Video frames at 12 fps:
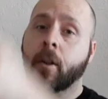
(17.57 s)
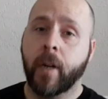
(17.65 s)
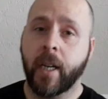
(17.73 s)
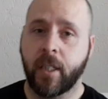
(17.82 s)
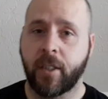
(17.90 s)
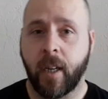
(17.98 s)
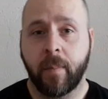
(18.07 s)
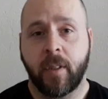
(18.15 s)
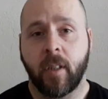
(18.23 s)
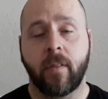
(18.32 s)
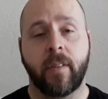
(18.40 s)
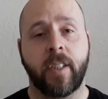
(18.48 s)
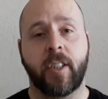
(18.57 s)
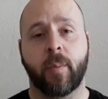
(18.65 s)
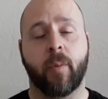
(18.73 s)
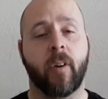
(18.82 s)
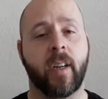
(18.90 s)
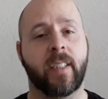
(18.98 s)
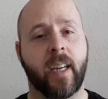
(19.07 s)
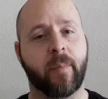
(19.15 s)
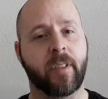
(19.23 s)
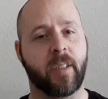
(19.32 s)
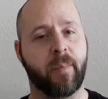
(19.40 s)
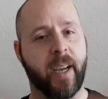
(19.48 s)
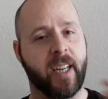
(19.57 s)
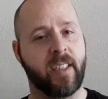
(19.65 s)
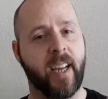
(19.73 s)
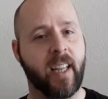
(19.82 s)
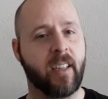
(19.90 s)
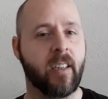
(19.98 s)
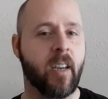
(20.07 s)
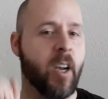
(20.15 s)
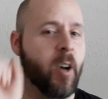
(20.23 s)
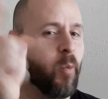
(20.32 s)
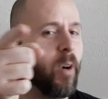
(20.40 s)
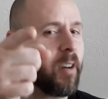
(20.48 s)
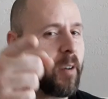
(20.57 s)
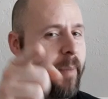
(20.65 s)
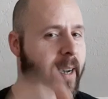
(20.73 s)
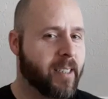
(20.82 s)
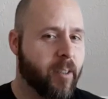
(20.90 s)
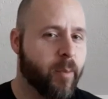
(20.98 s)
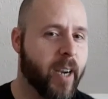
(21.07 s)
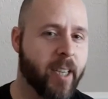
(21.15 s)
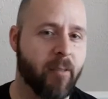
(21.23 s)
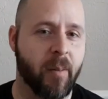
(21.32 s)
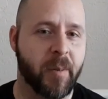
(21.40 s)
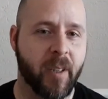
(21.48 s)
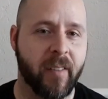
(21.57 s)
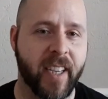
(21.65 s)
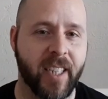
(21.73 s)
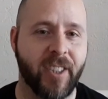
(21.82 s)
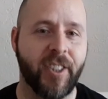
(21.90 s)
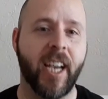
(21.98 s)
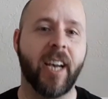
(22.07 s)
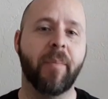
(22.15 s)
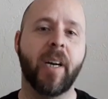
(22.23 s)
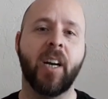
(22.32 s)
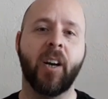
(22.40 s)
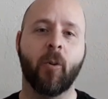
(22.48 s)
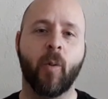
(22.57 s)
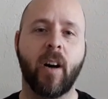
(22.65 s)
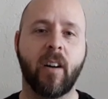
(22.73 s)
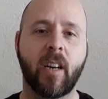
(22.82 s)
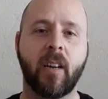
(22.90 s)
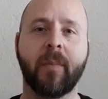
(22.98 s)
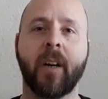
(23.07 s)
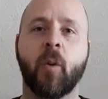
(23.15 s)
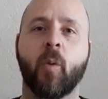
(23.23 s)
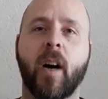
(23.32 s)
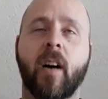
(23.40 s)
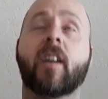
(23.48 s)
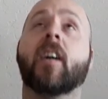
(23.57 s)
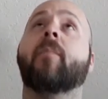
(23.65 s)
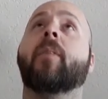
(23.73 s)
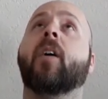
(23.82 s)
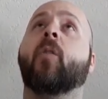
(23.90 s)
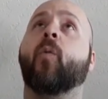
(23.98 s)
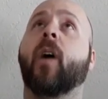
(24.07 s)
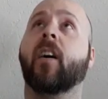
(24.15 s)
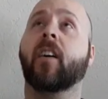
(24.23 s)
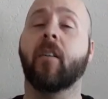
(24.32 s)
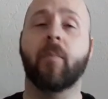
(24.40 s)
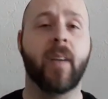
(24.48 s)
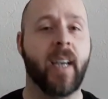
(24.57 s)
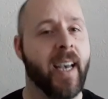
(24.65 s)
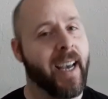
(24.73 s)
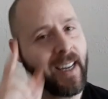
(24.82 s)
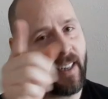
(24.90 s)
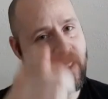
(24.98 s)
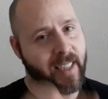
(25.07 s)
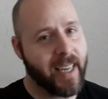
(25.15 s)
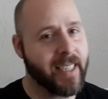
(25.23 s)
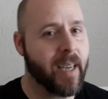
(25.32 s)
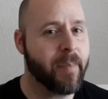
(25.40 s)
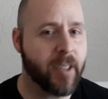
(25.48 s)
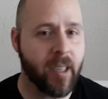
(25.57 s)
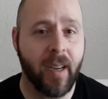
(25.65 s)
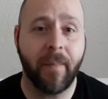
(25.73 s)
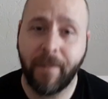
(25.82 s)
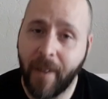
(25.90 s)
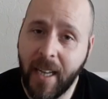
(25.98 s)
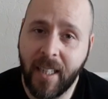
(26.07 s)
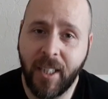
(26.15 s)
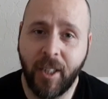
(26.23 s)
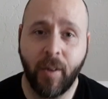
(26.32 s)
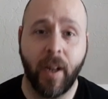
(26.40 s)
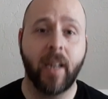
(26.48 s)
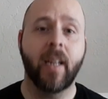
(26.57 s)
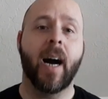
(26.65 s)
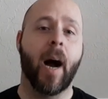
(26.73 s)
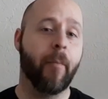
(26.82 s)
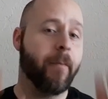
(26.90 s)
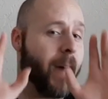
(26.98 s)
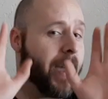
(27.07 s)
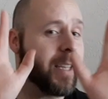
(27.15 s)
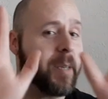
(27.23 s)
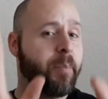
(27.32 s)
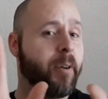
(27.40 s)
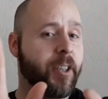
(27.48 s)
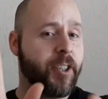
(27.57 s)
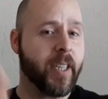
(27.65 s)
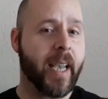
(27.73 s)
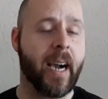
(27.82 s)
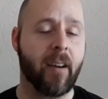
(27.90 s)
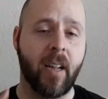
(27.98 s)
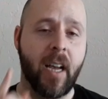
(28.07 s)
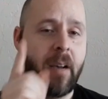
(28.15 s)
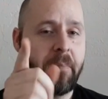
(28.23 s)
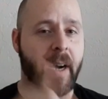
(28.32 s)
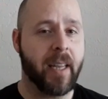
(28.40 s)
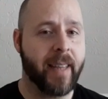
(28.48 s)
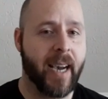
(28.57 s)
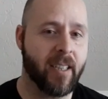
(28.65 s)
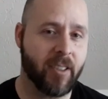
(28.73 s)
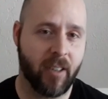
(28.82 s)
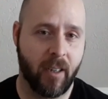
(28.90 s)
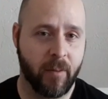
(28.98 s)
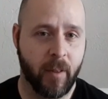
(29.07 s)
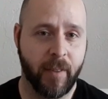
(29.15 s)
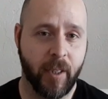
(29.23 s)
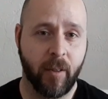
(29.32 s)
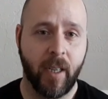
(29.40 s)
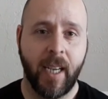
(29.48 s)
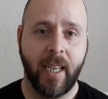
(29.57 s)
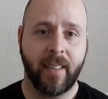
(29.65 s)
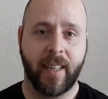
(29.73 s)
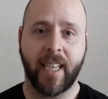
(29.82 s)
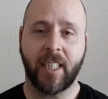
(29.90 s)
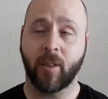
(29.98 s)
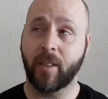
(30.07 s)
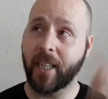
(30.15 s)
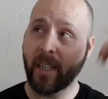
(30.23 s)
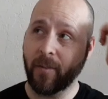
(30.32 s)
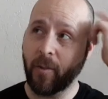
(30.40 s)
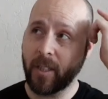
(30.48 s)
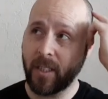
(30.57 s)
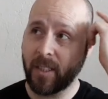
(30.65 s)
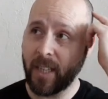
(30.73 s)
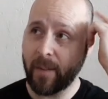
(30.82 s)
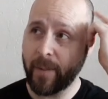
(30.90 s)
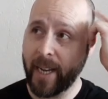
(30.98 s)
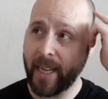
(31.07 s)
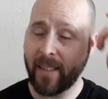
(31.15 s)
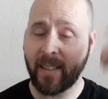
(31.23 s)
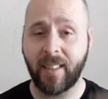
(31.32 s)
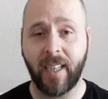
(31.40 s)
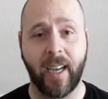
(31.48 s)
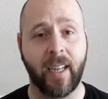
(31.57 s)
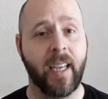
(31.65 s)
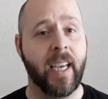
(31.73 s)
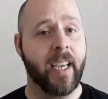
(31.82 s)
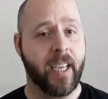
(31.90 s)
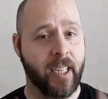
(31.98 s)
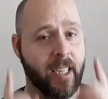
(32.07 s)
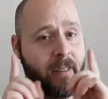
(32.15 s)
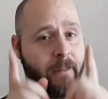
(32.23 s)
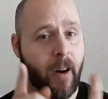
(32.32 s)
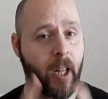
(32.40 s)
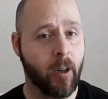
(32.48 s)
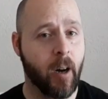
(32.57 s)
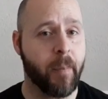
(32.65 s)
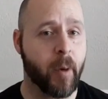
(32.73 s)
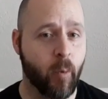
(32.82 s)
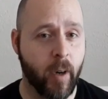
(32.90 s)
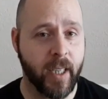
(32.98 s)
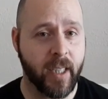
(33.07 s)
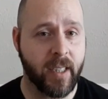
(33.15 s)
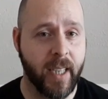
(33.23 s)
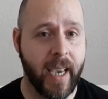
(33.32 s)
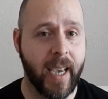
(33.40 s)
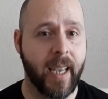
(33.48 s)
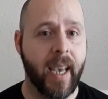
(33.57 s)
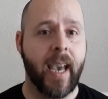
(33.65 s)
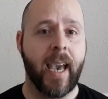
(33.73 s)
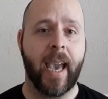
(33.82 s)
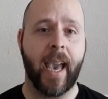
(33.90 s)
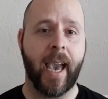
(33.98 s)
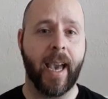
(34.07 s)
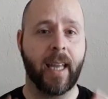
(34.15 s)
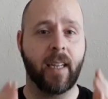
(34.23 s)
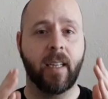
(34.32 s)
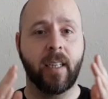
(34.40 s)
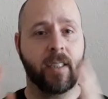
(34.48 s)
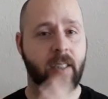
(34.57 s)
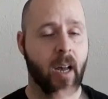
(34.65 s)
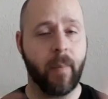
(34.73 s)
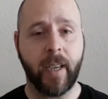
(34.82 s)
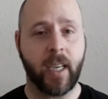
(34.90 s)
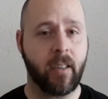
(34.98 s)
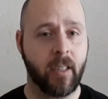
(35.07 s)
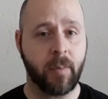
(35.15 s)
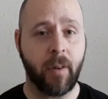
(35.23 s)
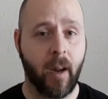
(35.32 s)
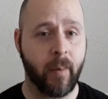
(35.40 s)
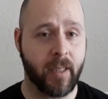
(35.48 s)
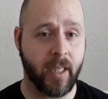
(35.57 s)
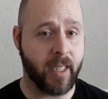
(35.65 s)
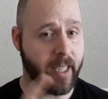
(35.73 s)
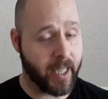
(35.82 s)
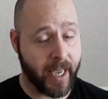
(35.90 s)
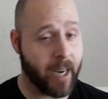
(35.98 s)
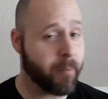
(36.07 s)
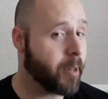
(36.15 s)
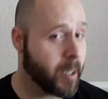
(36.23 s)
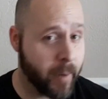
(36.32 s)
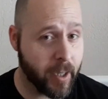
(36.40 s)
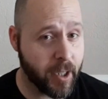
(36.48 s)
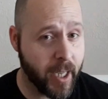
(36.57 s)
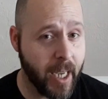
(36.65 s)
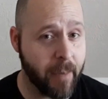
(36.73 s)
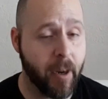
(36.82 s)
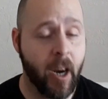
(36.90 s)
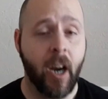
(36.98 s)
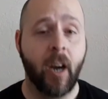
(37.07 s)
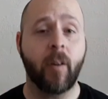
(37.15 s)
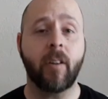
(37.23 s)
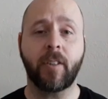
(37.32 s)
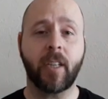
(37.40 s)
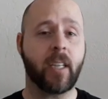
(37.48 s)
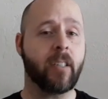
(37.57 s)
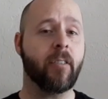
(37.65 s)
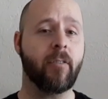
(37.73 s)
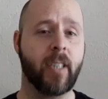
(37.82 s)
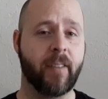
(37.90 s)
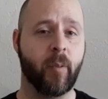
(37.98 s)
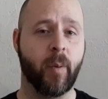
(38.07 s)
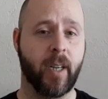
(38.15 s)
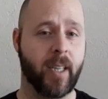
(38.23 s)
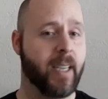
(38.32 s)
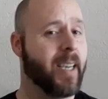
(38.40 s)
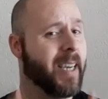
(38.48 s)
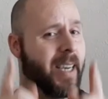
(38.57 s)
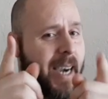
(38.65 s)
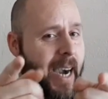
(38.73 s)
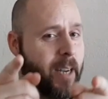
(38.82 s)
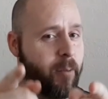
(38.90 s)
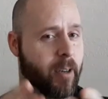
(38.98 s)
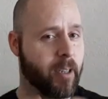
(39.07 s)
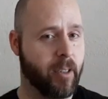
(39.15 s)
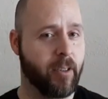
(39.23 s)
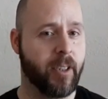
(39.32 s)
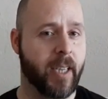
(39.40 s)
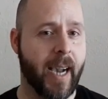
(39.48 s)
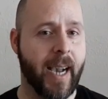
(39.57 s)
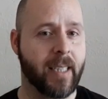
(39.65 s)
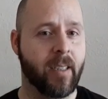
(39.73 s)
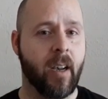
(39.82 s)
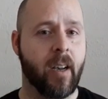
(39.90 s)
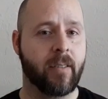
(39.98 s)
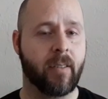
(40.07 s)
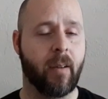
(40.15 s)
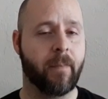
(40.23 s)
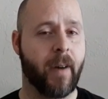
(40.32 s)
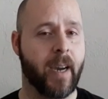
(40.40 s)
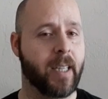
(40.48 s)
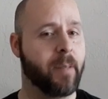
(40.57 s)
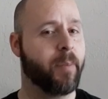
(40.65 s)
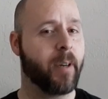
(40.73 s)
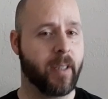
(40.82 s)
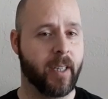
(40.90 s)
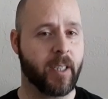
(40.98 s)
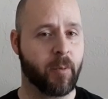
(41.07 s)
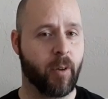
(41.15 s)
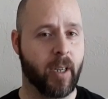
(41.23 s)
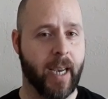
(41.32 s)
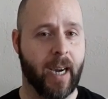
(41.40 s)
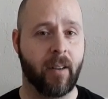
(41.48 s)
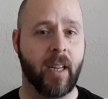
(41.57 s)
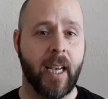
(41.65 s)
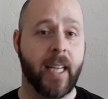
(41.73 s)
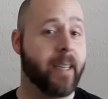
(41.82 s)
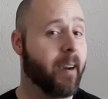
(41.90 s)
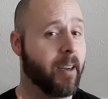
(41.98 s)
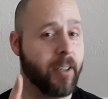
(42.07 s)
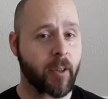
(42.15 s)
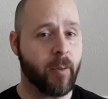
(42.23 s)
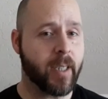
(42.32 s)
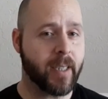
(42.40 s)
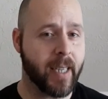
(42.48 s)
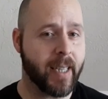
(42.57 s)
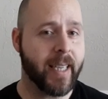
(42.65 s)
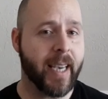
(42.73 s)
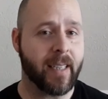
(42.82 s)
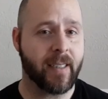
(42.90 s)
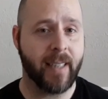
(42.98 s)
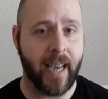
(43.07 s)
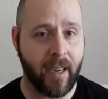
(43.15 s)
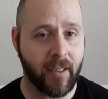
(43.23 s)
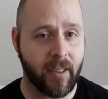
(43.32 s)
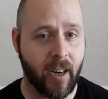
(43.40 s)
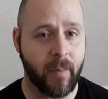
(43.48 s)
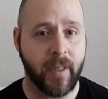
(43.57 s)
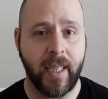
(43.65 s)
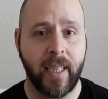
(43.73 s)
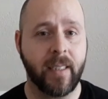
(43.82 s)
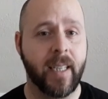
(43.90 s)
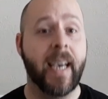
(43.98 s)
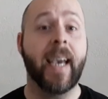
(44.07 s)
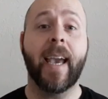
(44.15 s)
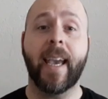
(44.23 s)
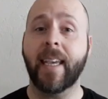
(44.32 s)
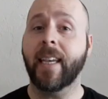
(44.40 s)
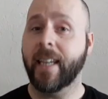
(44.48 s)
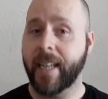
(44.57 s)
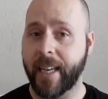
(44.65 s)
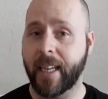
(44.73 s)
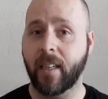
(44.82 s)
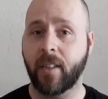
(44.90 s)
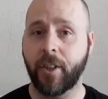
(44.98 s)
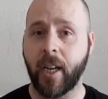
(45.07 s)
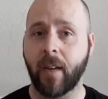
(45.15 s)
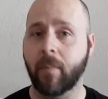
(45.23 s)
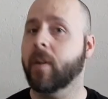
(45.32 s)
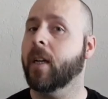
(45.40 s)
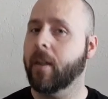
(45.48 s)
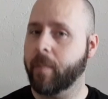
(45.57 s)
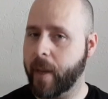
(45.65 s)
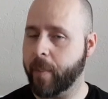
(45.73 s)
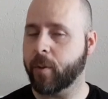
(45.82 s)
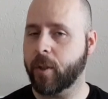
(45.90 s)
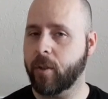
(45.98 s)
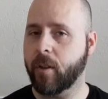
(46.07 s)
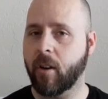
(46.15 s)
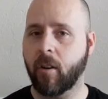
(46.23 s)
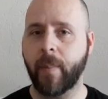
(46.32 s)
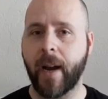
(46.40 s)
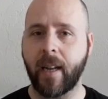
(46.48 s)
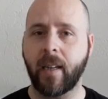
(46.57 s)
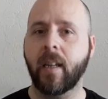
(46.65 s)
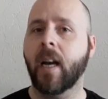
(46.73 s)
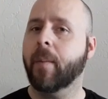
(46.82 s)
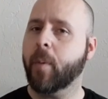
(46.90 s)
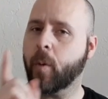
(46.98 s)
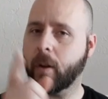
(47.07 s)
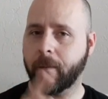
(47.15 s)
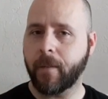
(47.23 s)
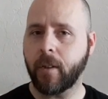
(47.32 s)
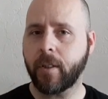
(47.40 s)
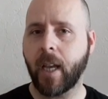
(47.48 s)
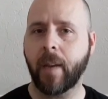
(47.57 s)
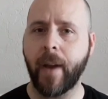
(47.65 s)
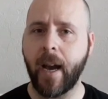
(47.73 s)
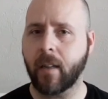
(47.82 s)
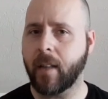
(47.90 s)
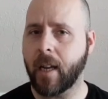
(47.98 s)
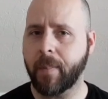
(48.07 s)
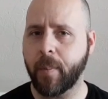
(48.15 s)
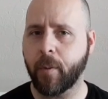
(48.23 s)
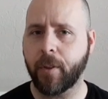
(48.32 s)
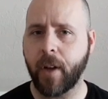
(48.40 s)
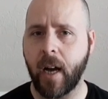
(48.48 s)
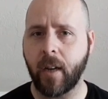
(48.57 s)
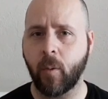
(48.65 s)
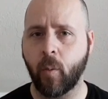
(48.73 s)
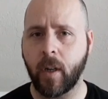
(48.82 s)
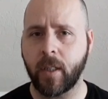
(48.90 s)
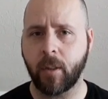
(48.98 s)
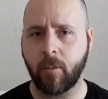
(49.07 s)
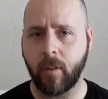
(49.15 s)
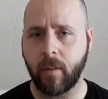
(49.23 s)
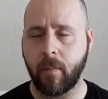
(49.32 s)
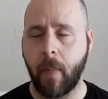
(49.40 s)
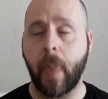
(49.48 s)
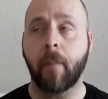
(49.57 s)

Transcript: Greetings, Gemstones. It's your boy, Templeton Page Taylor. Welcome back to a brand new episode of Hidden Gem. Welcome, welcome, welcome. And on today's episode, I'm finally doing it. I'm finally pushing out my Thousand Arms review. Thanks to an inner voice inside my head that said, you need to follow up on what you say and stop making all these promises that you can't pretty much keep, or else you're going to lose everybody. I don't want to lose you guys, so I'm finally putting this one out. Now, I do want to say that, yes, Thousand Arms is a hidden gem. People do know about it, but when it first came out, a lot of people thought it was the